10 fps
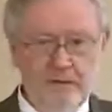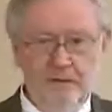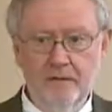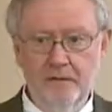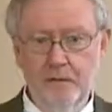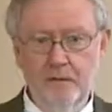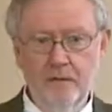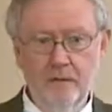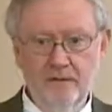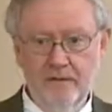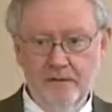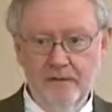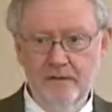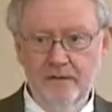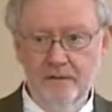the goal was to get
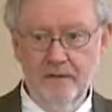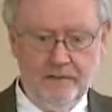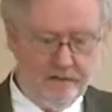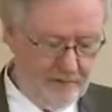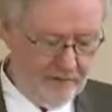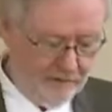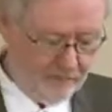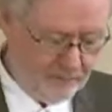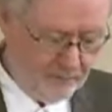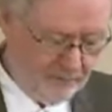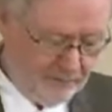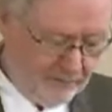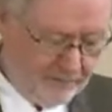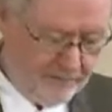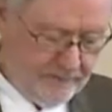this to be integrated with the
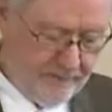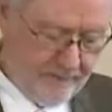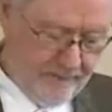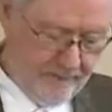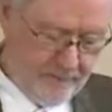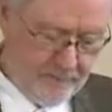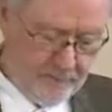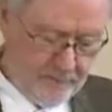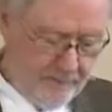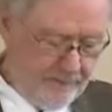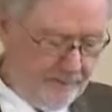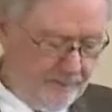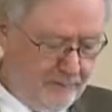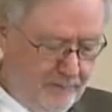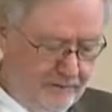biology that was being done in the
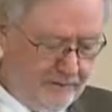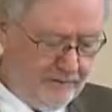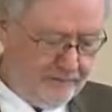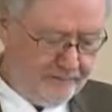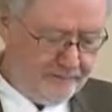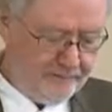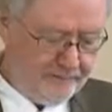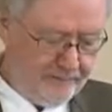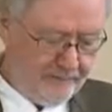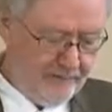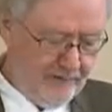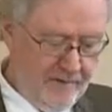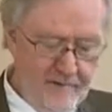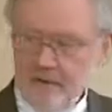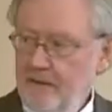baseline.
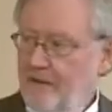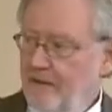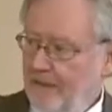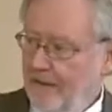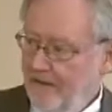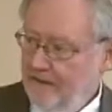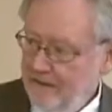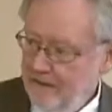And lastly,